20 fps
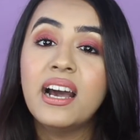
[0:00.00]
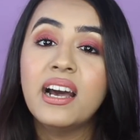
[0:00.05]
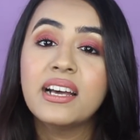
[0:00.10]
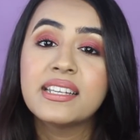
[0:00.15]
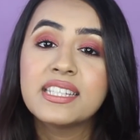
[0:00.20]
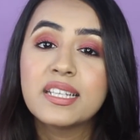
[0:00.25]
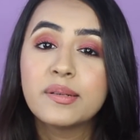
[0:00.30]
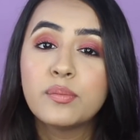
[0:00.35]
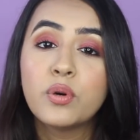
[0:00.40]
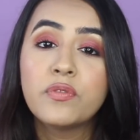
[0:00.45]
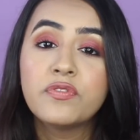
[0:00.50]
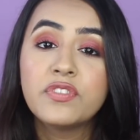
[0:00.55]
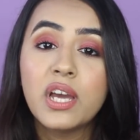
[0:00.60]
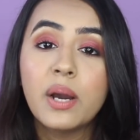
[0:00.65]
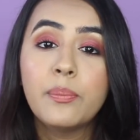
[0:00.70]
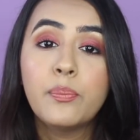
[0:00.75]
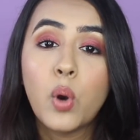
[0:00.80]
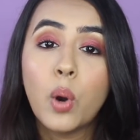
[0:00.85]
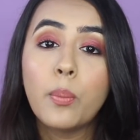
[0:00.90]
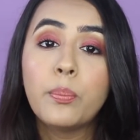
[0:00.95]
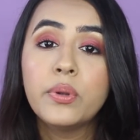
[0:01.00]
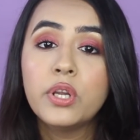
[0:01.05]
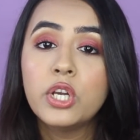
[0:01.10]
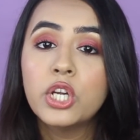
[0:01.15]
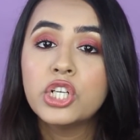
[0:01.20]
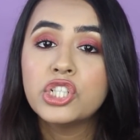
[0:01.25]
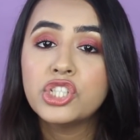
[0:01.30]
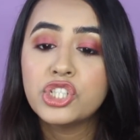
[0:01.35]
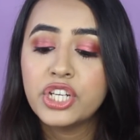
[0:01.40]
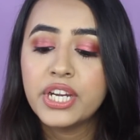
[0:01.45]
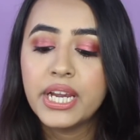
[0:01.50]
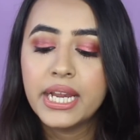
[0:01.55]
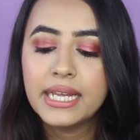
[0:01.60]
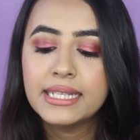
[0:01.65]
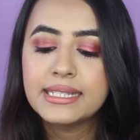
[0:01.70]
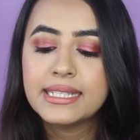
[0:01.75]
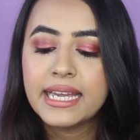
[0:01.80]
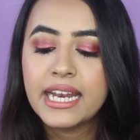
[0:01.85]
are some of their popular shades,